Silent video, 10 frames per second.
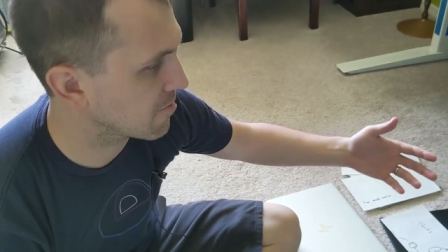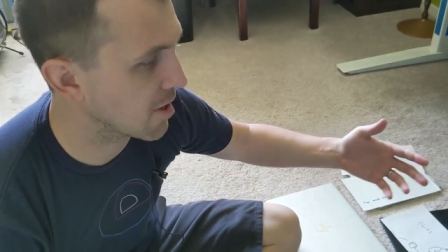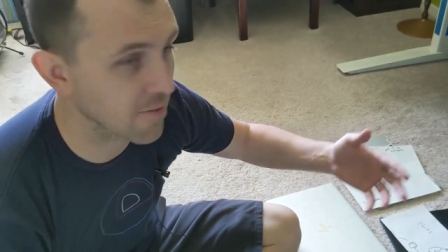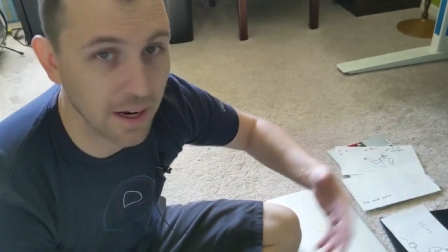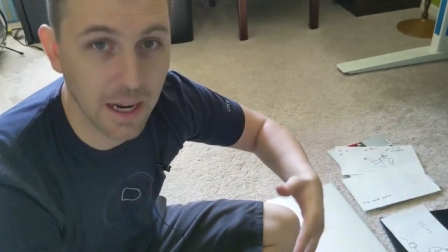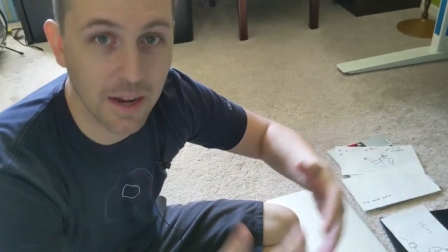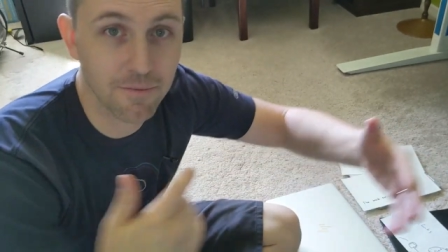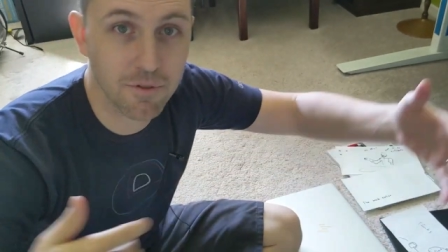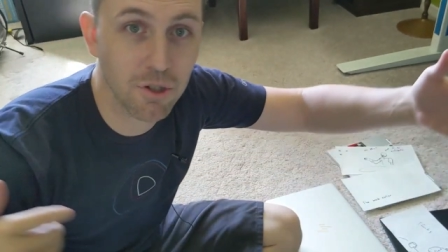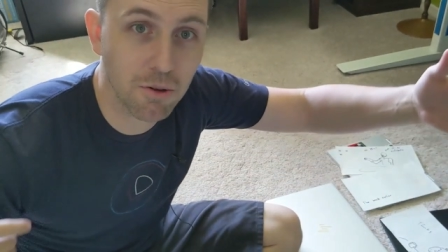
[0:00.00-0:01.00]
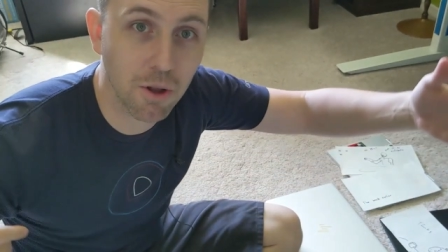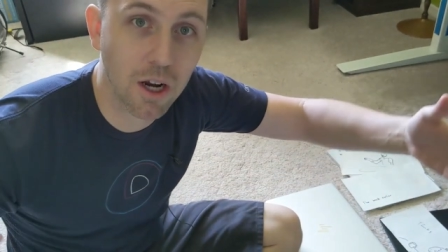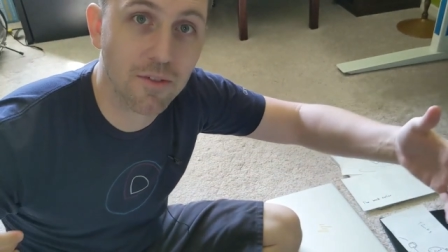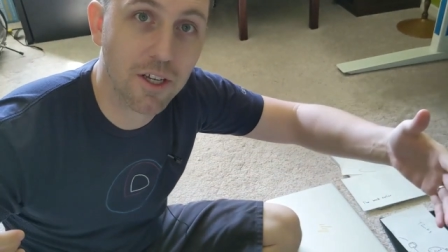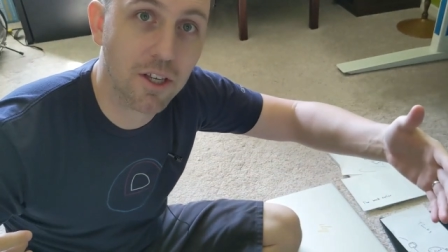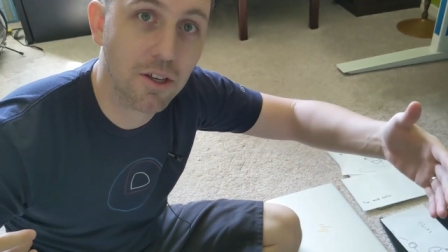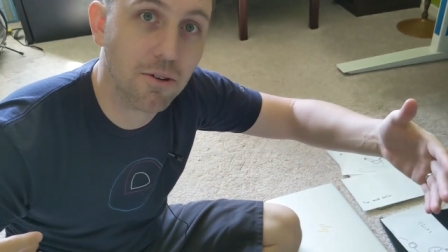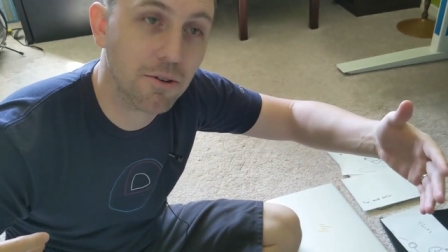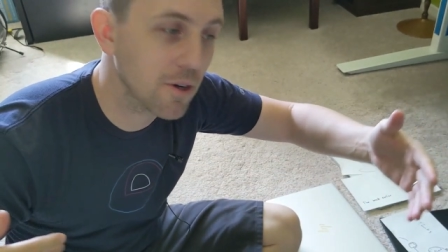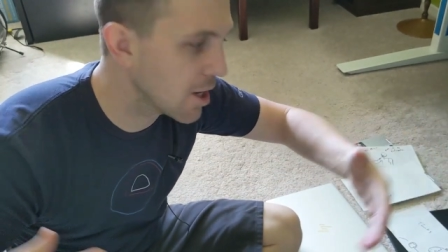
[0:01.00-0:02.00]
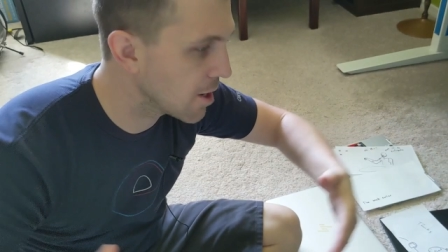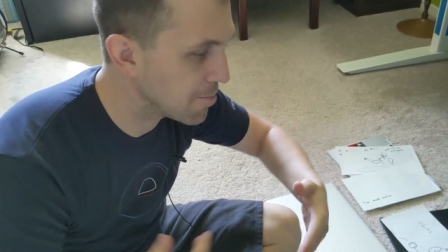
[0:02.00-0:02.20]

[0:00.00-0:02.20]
if I have too long of a queue,